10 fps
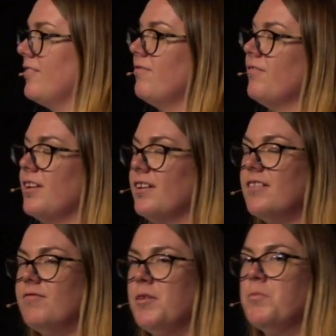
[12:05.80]

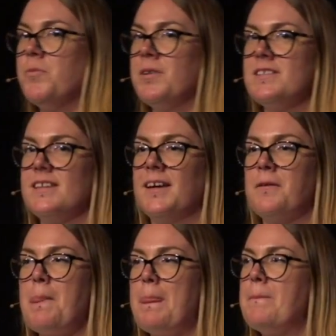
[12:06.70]
of
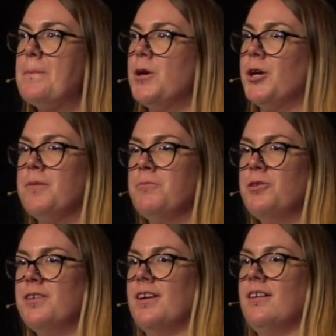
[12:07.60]
implementing a
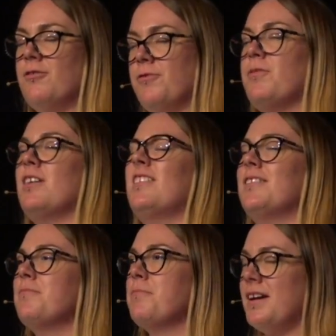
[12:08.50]
community, or
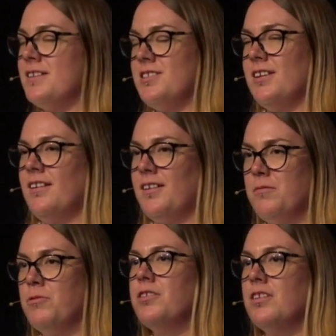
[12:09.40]
rather managing a
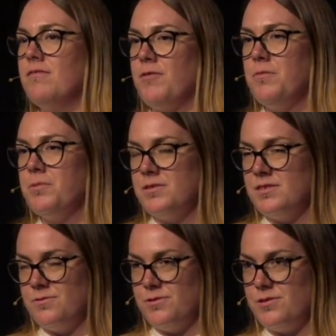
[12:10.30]
community of open
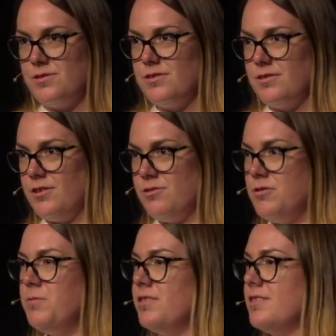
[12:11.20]
source
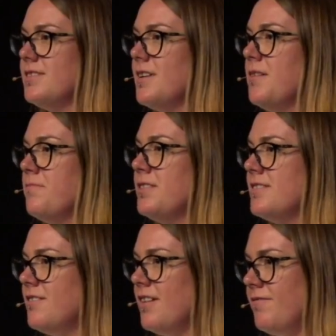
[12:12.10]
contributors, means
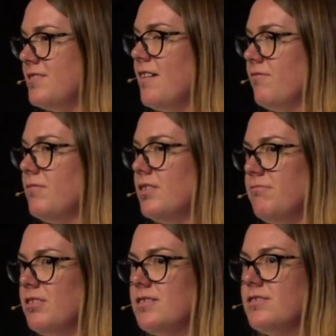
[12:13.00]
that you have to have a really,
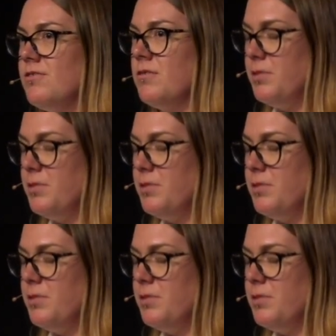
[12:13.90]
really strong